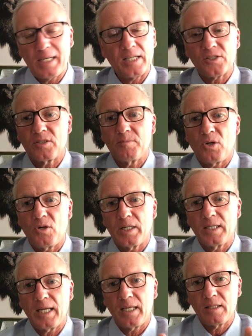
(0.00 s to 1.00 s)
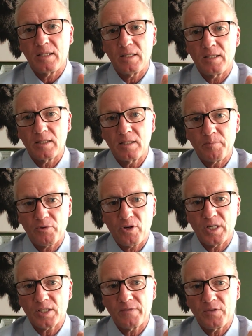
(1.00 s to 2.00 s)
mastermind, and the
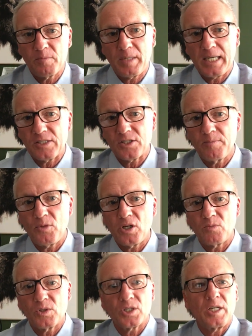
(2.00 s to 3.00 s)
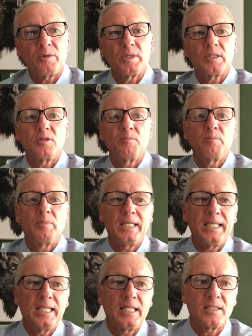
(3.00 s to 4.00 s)
price of the mastermind was going to
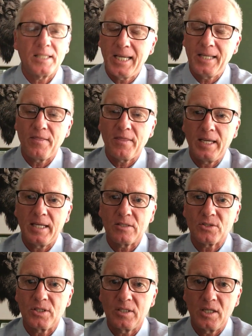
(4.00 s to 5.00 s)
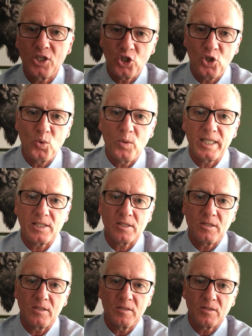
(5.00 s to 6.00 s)
be
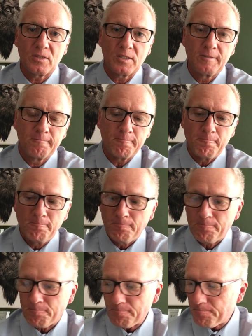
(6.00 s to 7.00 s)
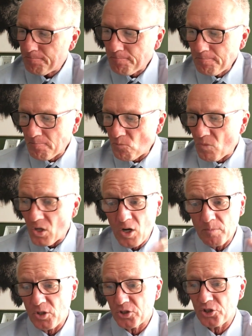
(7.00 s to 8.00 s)
$10,000.
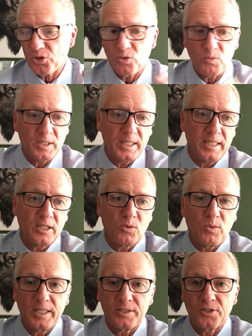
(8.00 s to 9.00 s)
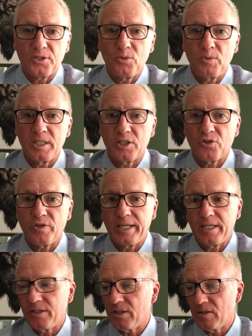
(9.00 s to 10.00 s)
I'm not sure what that equates to in
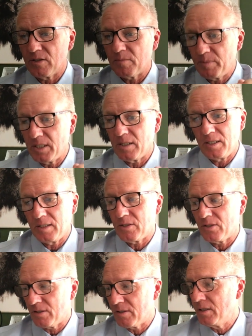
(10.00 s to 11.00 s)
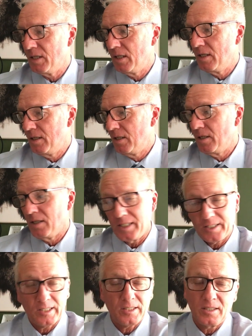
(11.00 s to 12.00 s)
Australian dollars, but it's
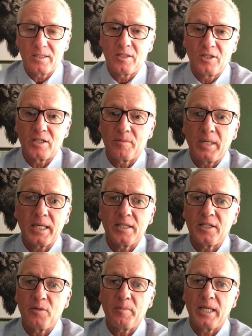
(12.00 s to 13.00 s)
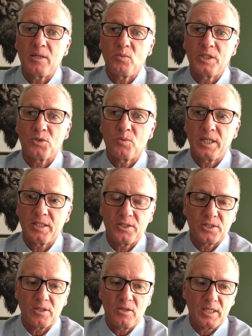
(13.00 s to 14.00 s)
still a lot of money no matter which way you
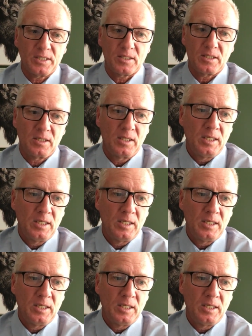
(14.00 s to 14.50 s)
slice it.